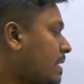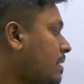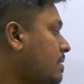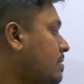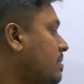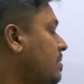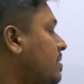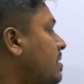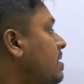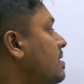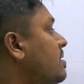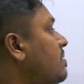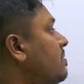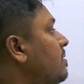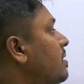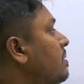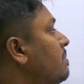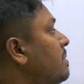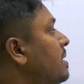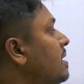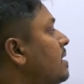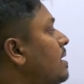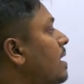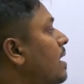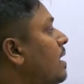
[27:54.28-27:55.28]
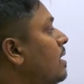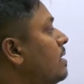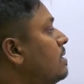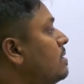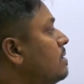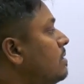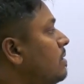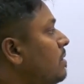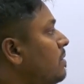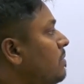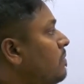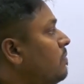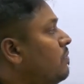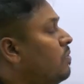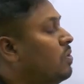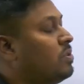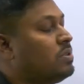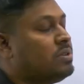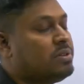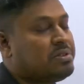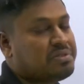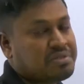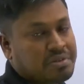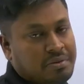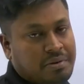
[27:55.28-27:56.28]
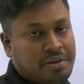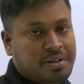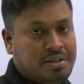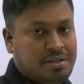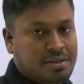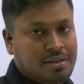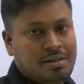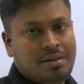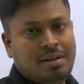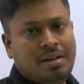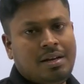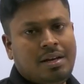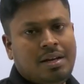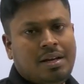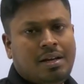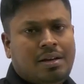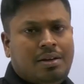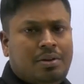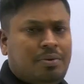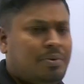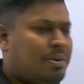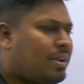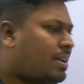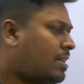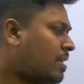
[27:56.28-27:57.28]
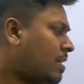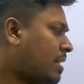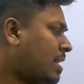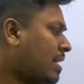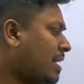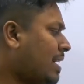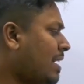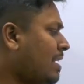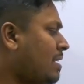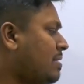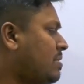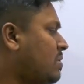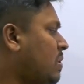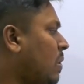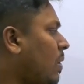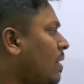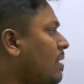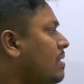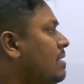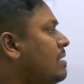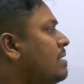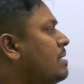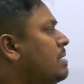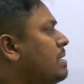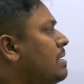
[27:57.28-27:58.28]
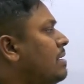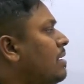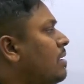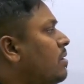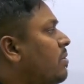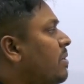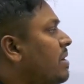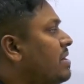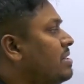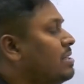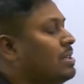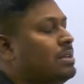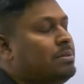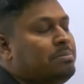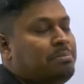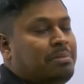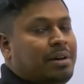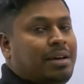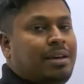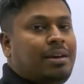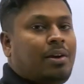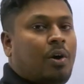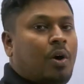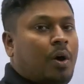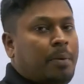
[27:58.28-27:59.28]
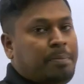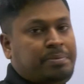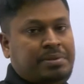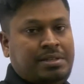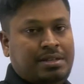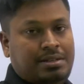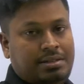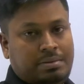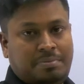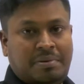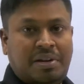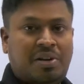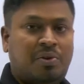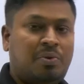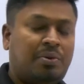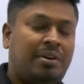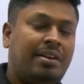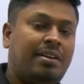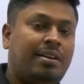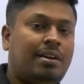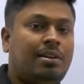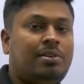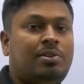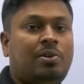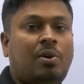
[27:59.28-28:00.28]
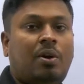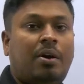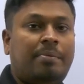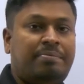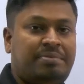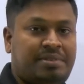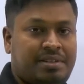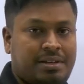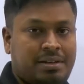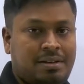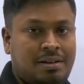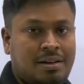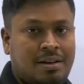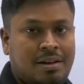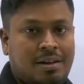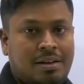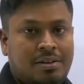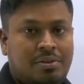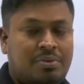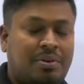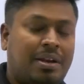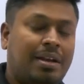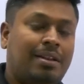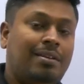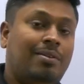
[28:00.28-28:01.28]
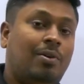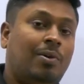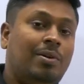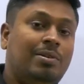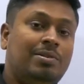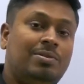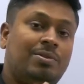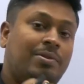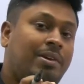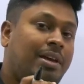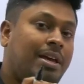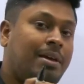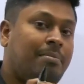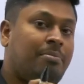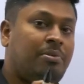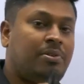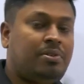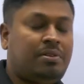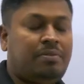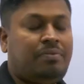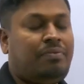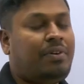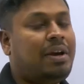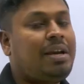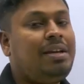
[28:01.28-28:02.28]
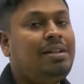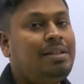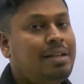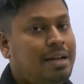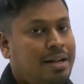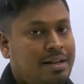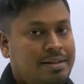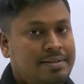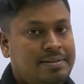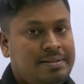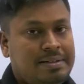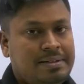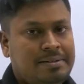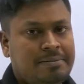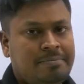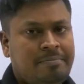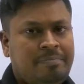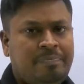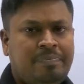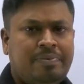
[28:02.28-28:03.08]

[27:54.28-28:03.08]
So this will be the answer for this question. You can again solve this question by options. By looking at the option, you can also able to find the answer.